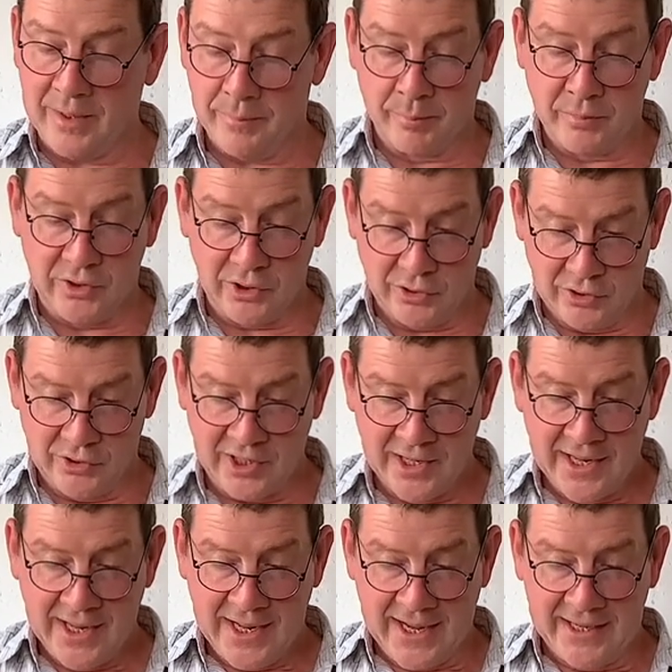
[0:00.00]
keep them good,
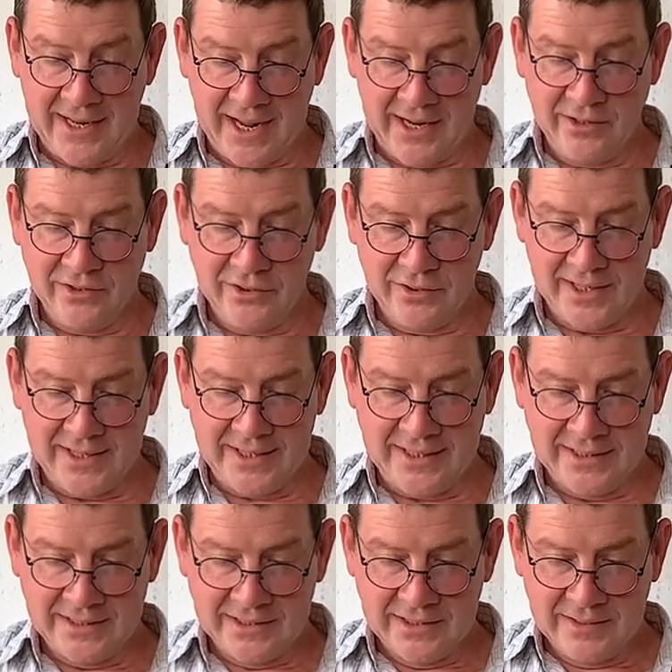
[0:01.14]
and how do I
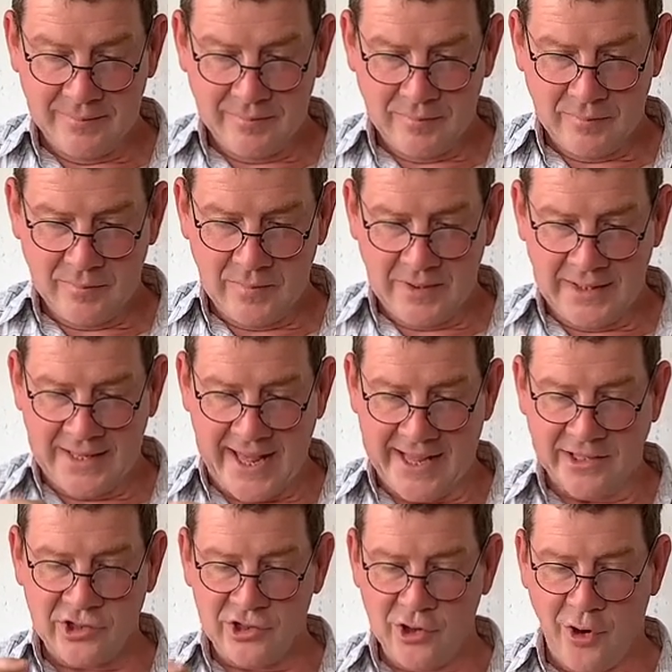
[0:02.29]

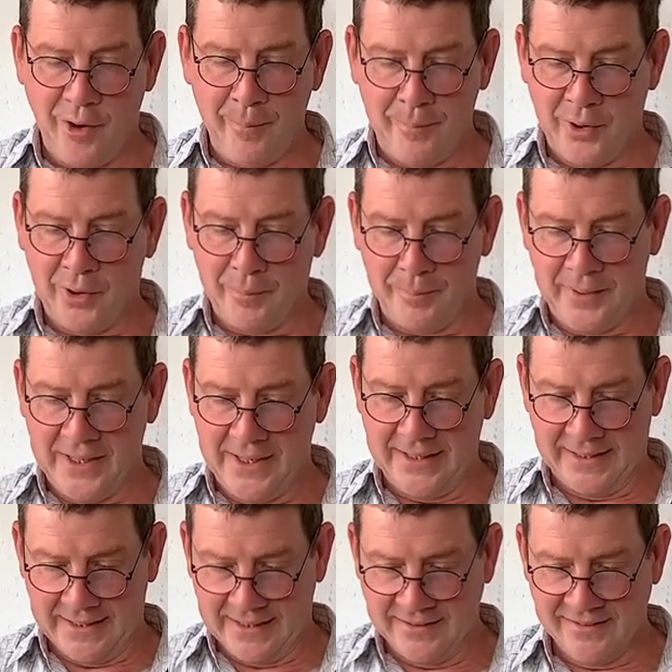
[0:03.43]
get shop-bought
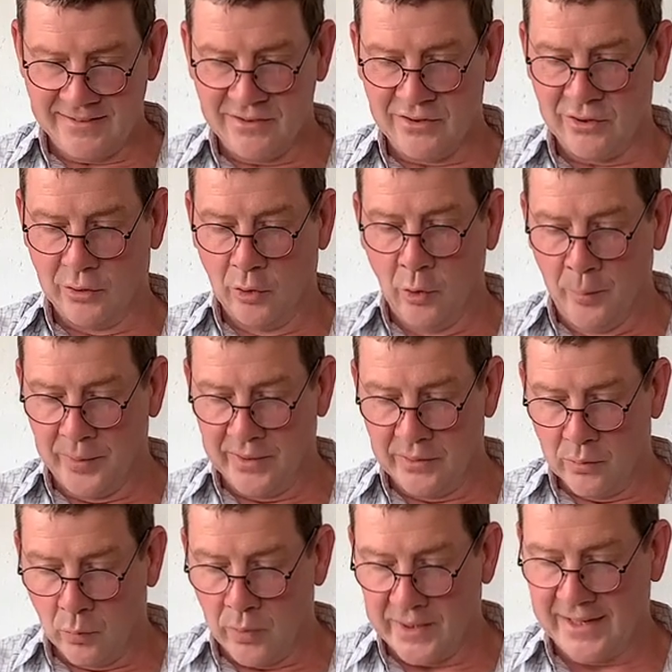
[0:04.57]
peonies to
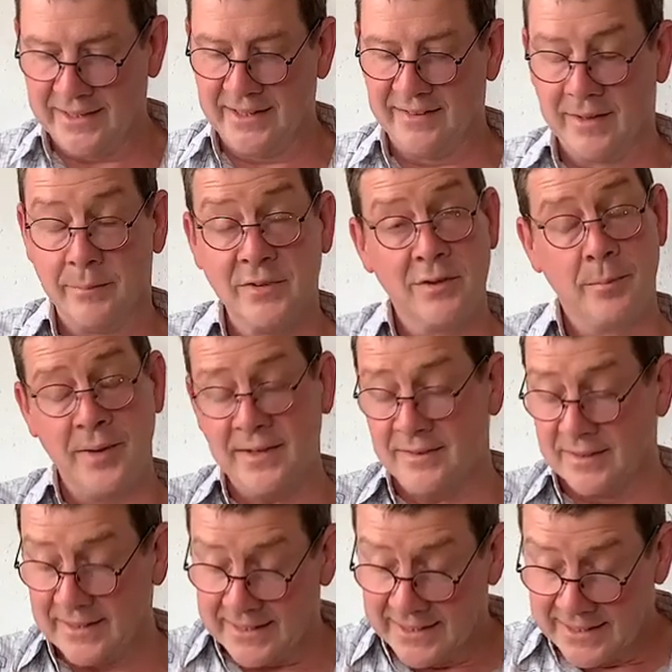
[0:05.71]
open when I need them? So
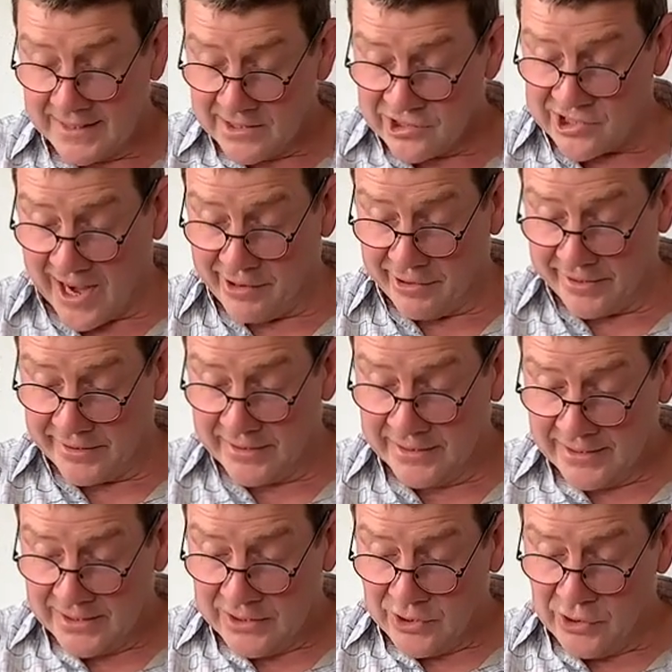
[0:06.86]
basically, Sharon,
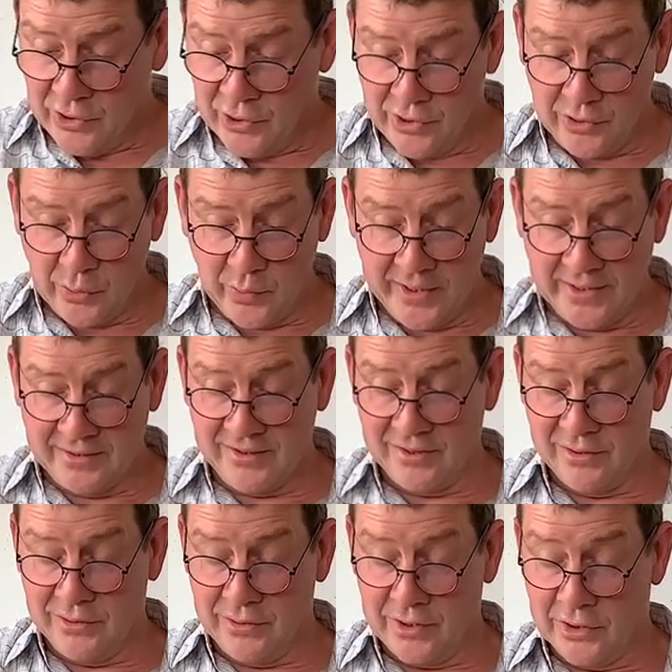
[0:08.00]
you're going to,
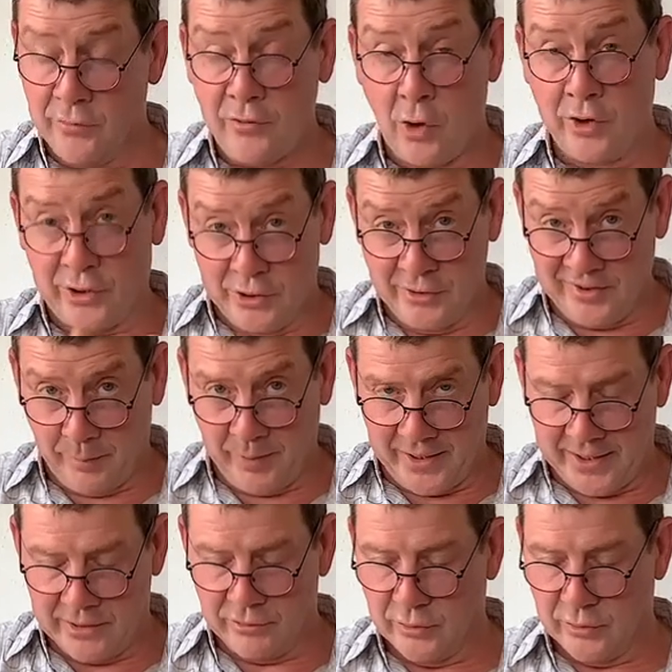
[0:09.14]
you've got a good supply of